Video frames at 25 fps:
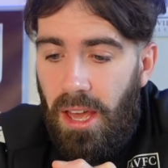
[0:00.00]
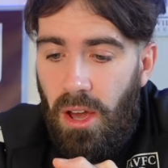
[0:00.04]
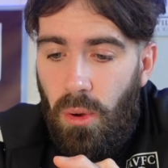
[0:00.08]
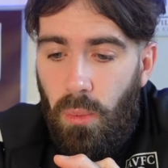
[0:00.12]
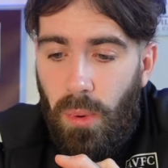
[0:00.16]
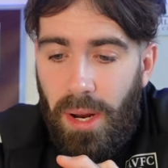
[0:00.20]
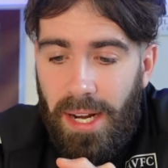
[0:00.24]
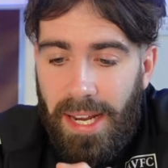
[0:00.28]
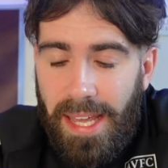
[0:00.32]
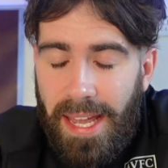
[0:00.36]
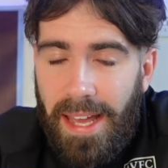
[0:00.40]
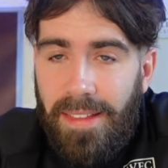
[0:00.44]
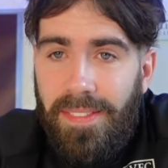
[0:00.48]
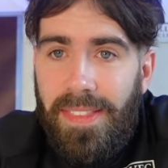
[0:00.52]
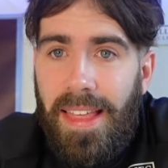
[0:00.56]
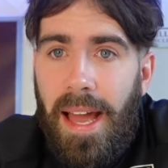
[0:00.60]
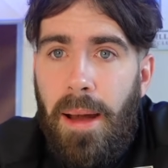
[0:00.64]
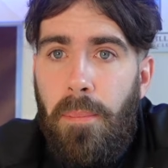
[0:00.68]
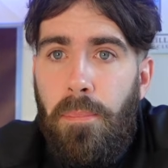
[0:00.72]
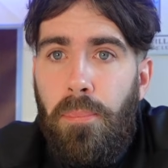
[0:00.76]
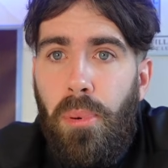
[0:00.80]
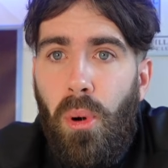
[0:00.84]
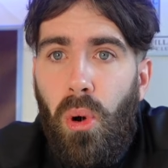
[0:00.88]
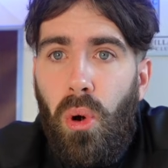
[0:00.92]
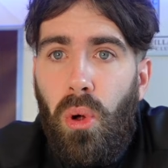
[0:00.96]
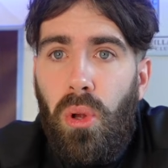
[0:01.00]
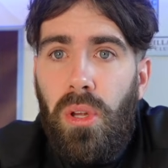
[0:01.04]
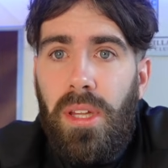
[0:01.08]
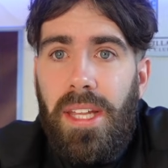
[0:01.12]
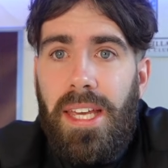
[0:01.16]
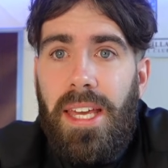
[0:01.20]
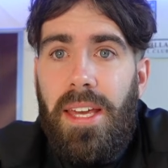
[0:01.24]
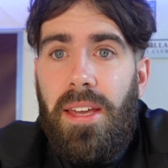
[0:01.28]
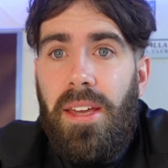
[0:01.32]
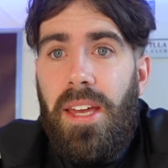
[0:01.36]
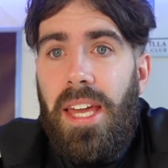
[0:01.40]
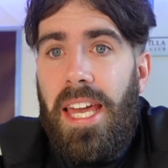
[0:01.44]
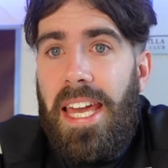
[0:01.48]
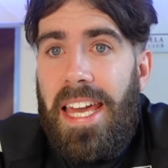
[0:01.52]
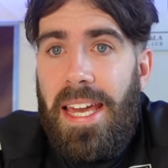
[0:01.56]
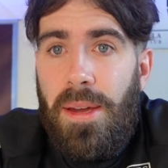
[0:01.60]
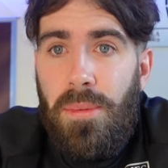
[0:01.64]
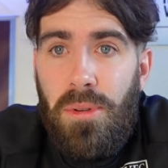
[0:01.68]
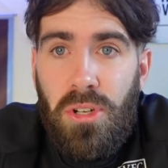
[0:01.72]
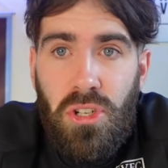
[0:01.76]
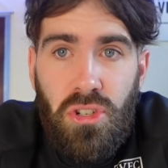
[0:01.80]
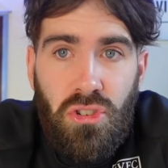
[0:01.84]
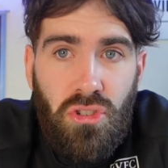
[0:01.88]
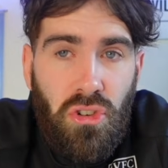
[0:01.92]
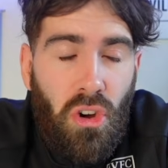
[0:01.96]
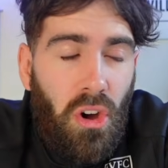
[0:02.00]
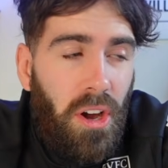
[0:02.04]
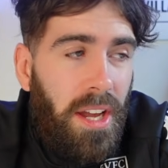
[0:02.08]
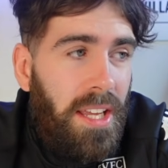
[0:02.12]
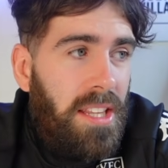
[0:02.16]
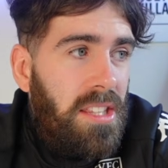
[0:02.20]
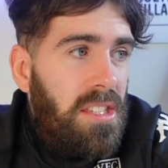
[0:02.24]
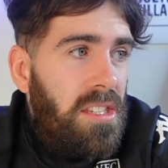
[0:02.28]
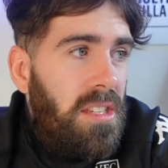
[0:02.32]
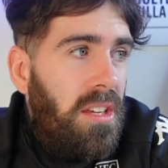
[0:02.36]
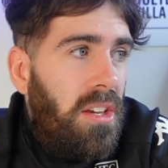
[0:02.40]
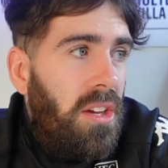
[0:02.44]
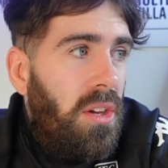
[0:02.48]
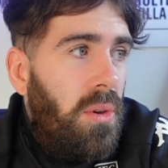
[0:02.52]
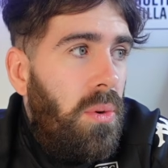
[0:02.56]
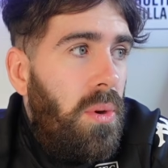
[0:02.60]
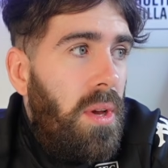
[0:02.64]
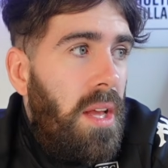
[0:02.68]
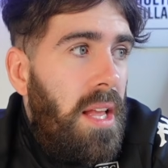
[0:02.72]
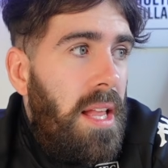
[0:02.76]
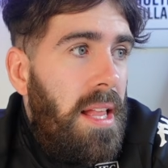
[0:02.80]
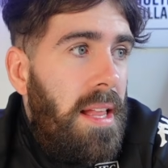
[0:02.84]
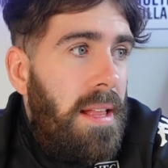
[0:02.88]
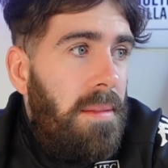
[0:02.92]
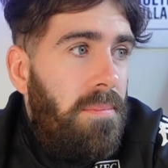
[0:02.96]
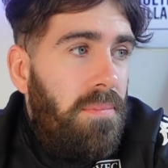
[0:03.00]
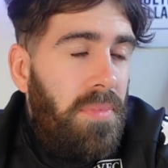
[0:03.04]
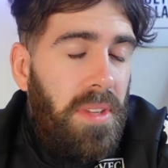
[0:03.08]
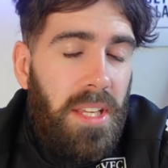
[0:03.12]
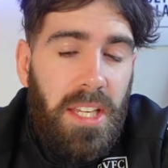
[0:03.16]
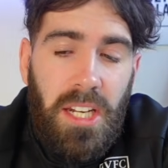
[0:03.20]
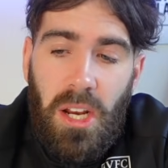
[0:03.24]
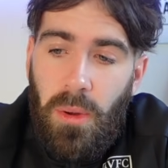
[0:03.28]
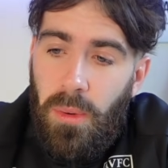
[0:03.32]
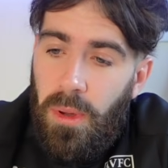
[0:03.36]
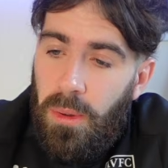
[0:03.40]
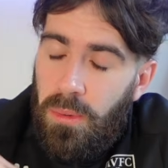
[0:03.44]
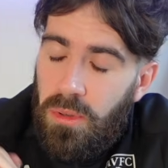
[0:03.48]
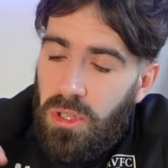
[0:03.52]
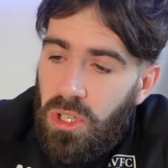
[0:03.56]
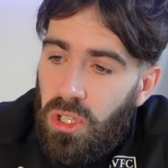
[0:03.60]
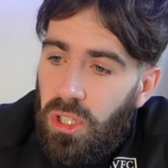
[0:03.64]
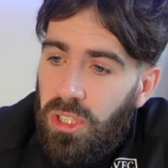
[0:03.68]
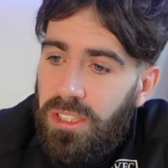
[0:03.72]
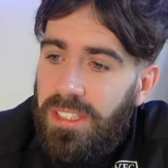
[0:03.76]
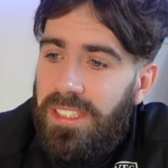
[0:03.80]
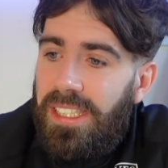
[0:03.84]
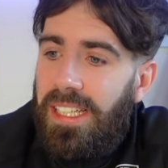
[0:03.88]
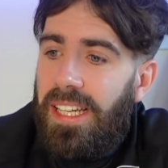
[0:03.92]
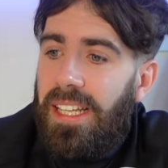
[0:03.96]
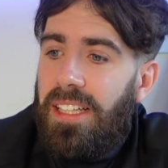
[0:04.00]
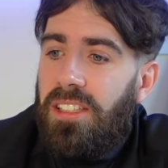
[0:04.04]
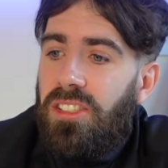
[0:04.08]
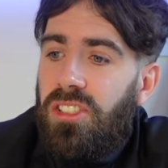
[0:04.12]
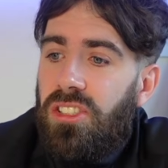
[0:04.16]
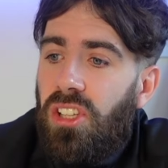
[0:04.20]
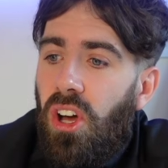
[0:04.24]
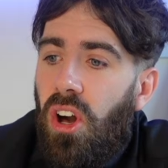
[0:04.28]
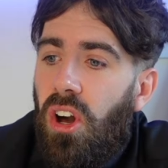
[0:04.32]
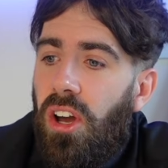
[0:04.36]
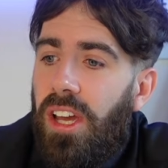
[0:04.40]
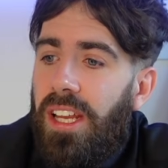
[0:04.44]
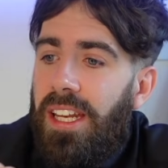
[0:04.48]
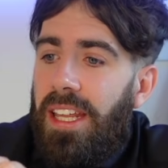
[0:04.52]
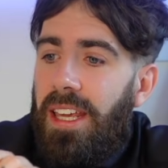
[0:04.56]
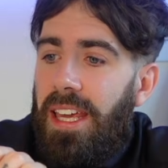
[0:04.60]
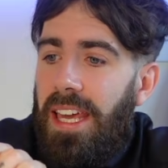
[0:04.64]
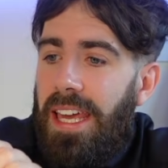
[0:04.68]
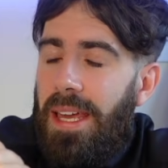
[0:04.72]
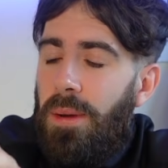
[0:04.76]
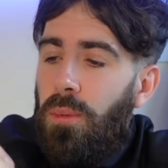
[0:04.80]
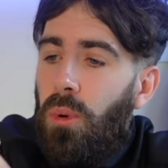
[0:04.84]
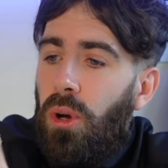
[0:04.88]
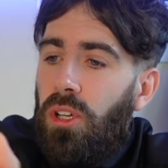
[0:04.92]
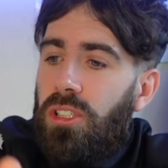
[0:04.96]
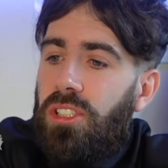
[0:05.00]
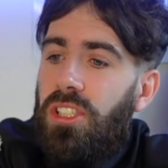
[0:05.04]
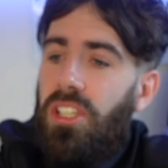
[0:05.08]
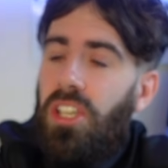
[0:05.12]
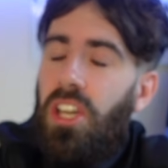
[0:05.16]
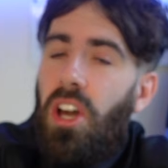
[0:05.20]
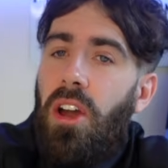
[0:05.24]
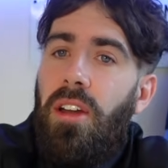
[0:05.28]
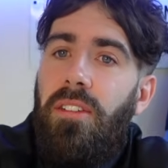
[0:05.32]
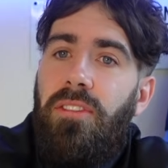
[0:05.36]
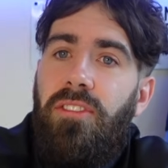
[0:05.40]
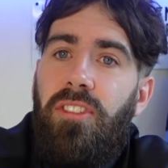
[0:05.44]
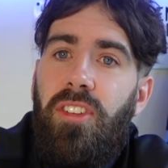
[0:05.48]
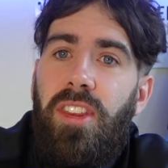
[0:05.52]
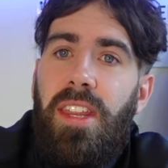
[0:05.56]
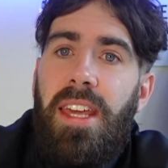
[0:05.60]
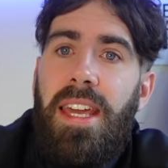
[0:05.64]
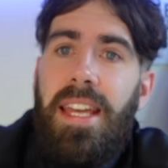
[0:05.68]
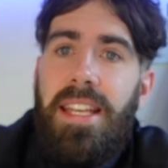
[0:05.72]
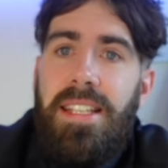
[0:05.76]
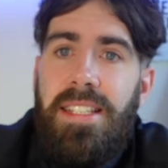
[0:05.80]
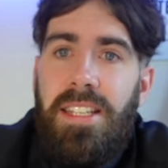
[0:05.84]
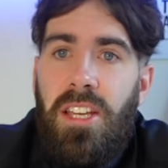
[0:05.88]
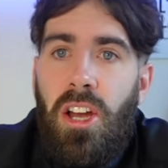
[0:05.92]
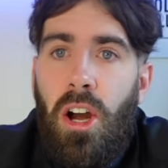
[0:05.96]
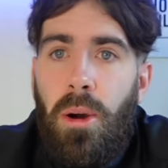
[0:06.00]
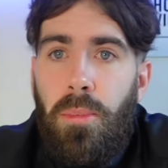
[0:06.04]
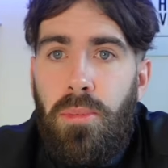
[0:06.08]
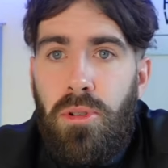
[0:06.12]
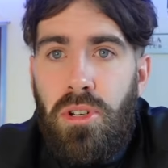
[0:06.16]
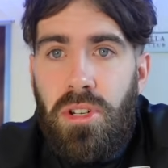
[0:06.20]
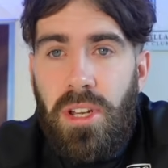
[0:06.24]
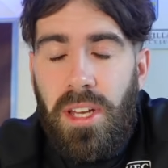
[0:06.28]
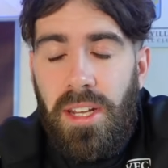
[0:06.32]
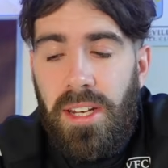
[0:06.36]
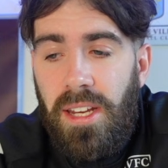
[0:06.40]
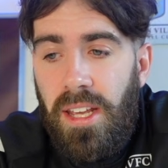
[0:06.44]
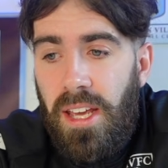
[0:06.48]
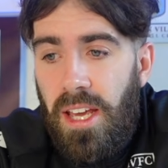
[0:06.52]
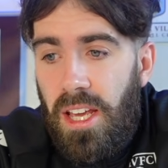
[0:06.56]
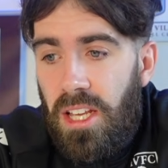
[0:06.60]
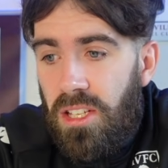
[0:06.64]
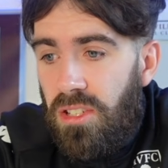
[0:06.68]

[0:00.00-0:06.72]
When he had that ball, he was trying to, he was cutting inside. He wasn't going for the easy option.